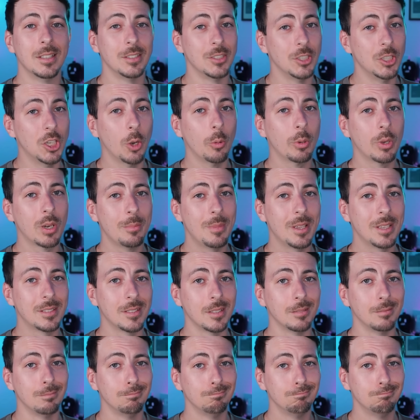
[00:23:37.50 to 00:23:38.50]
You don't want to miss
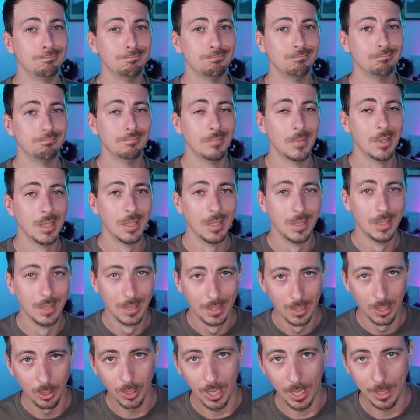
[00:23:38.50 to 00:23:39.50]
it.
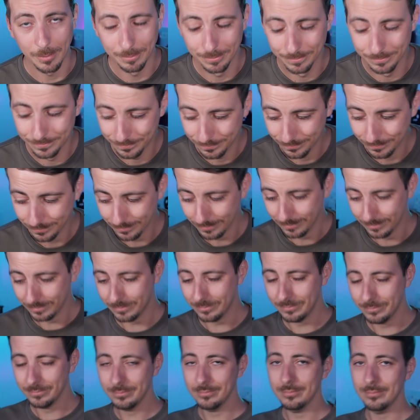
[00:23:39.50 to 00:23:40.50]
Okay.
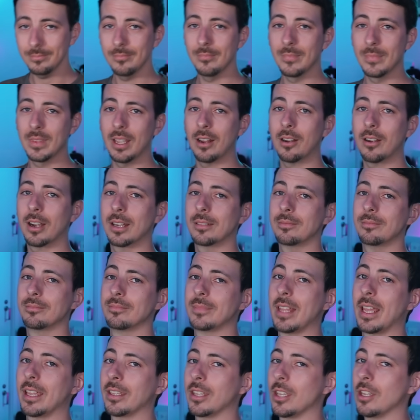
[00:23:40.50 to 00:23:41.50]
All right,
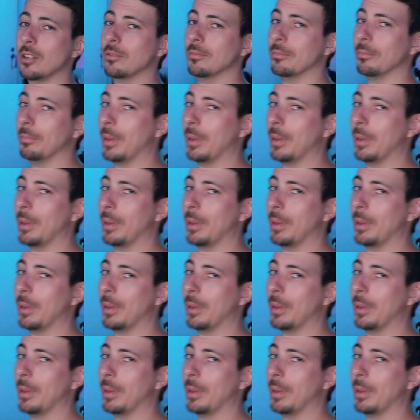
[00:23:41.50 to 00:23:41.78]
thank you.